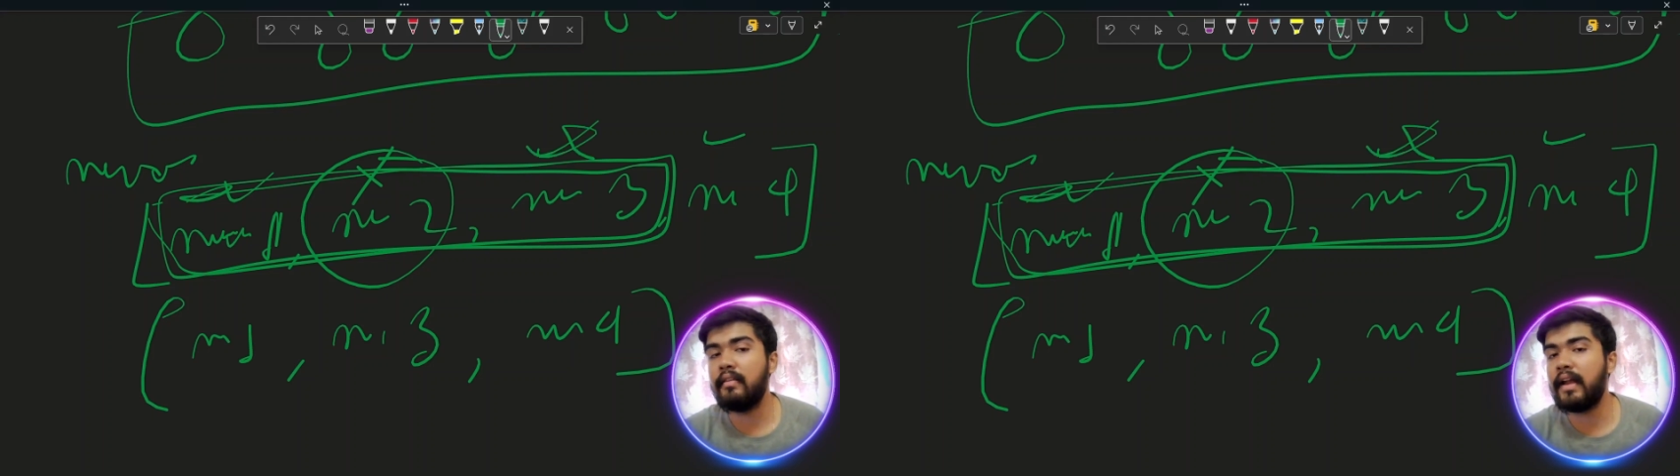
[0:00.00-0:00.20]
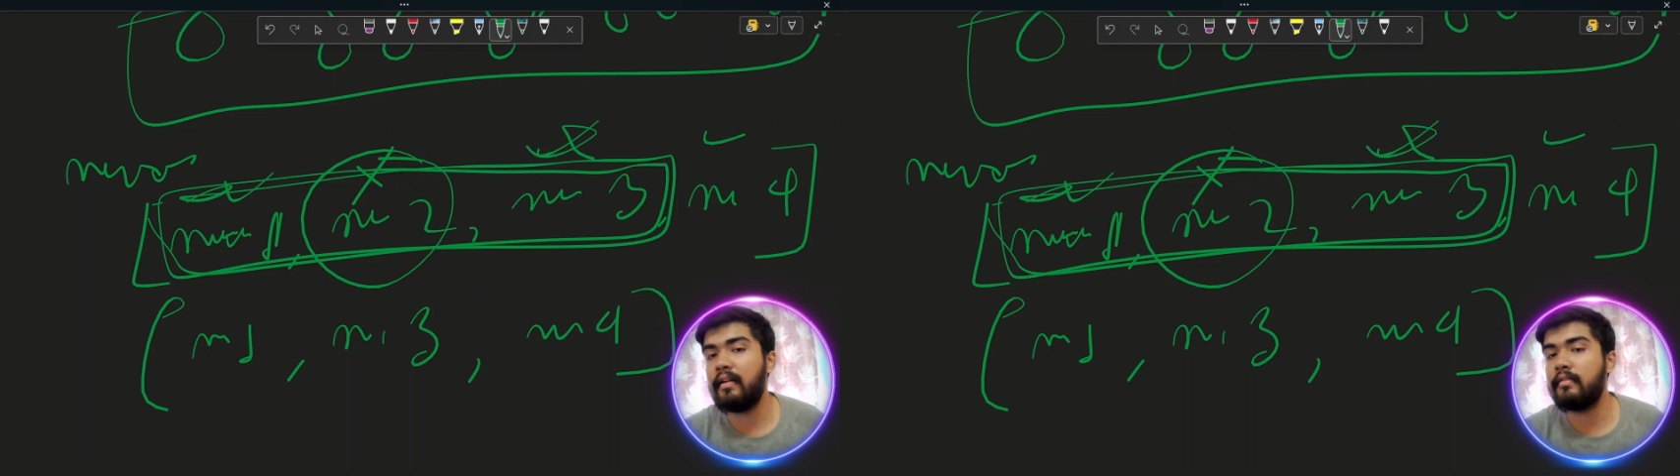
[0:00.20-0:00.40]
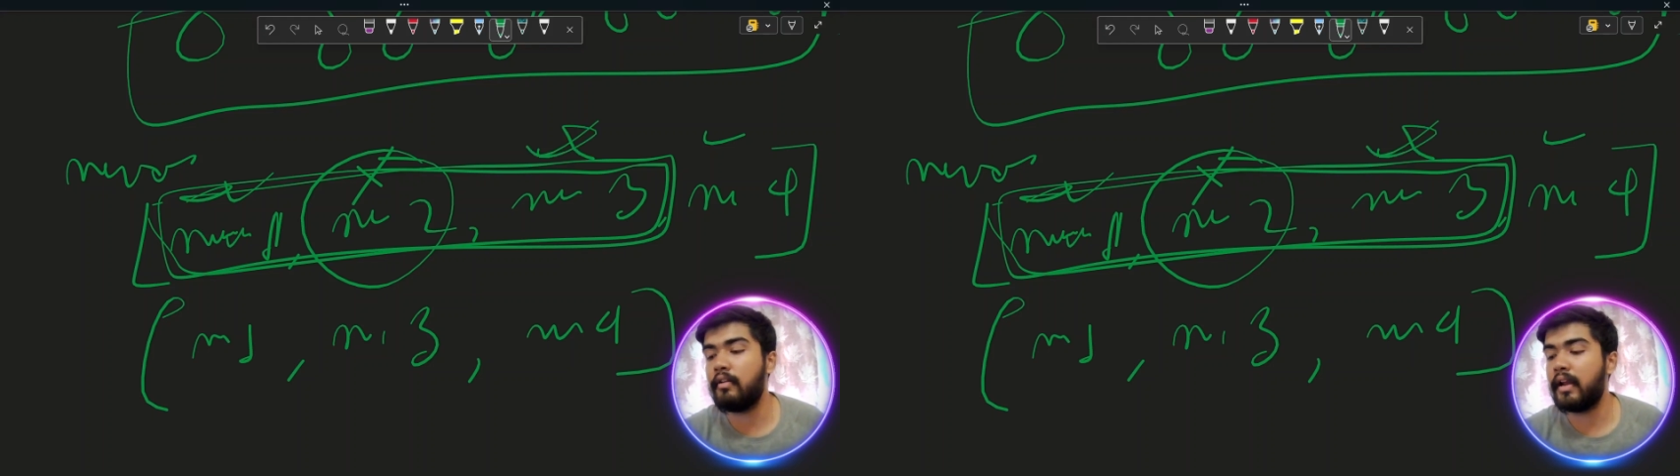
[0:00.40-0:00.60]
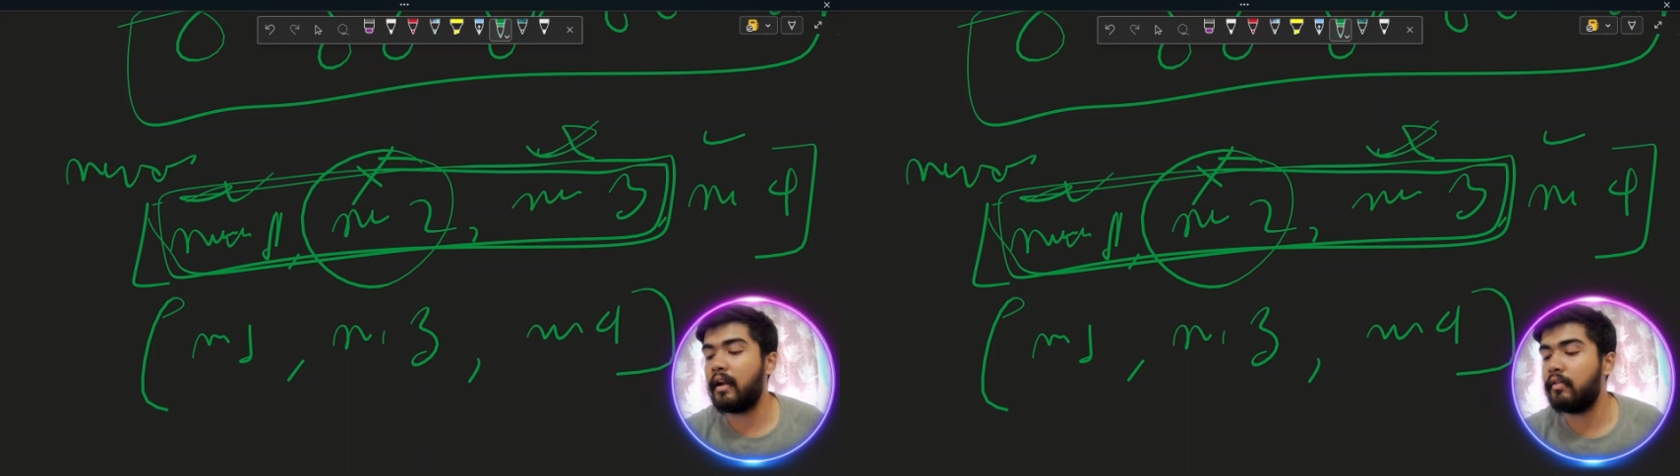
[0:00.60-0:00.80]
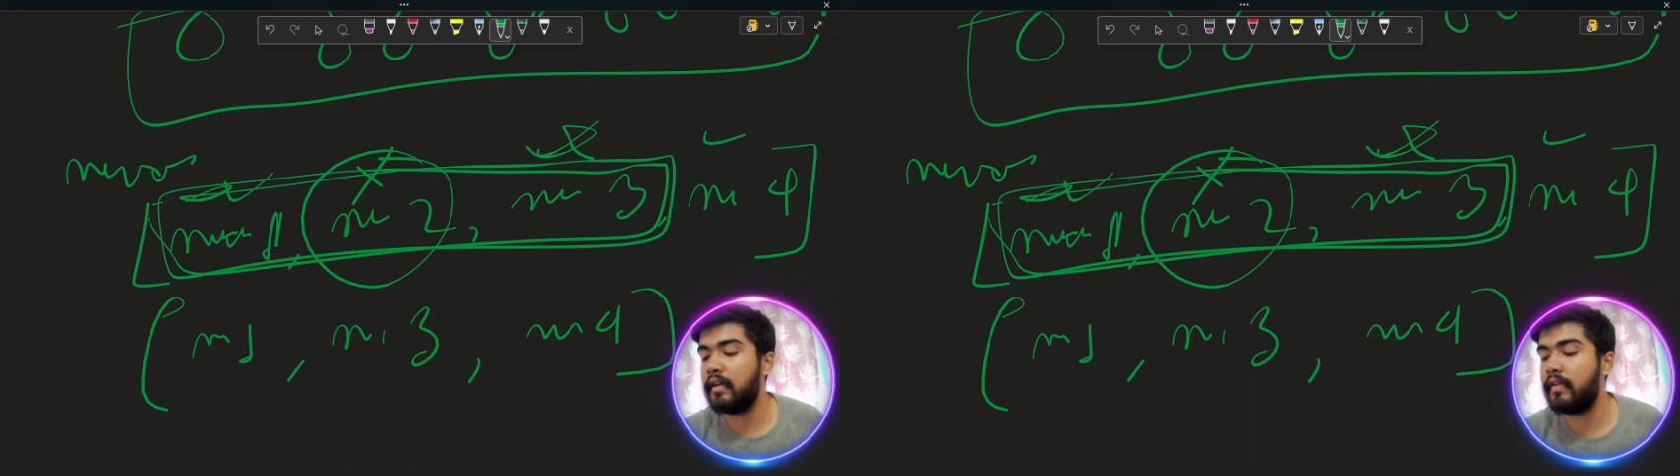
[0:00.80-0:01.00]
that is not
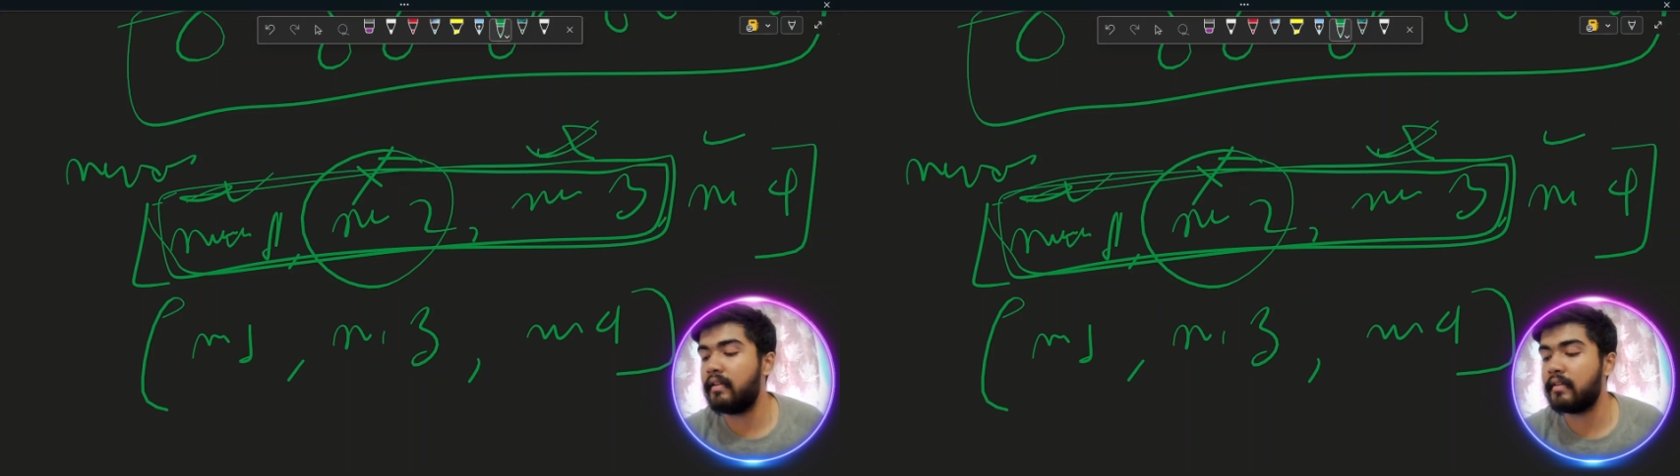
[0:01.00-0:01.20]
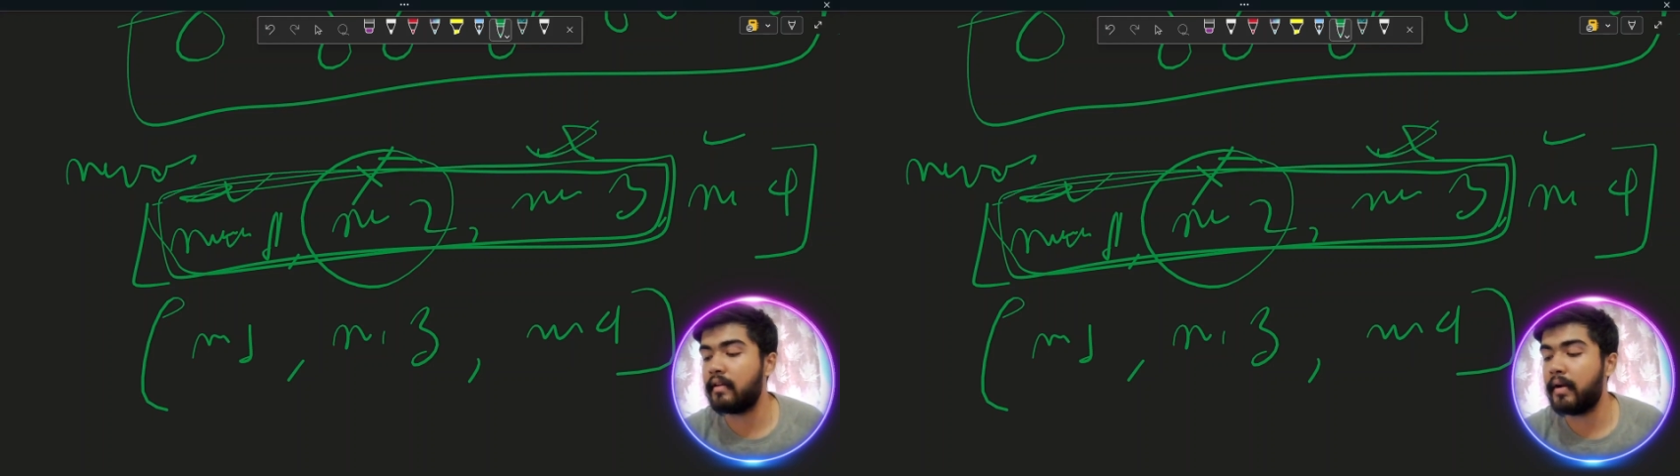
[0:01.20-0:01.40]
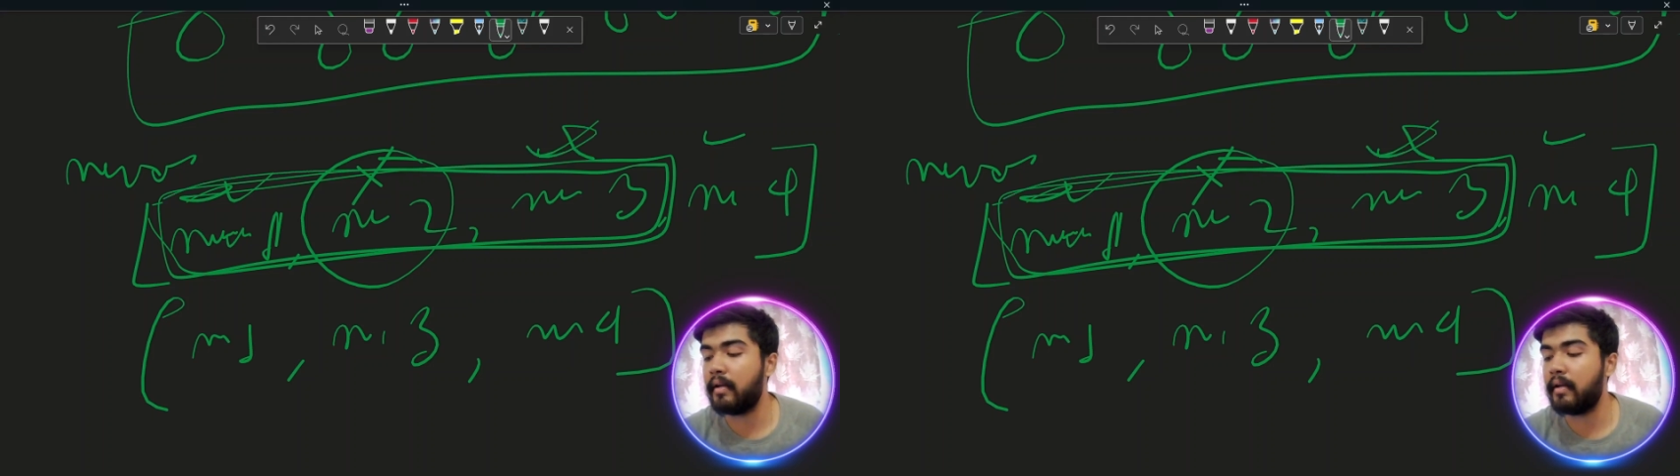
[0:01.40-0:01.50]
allowed if it is a sub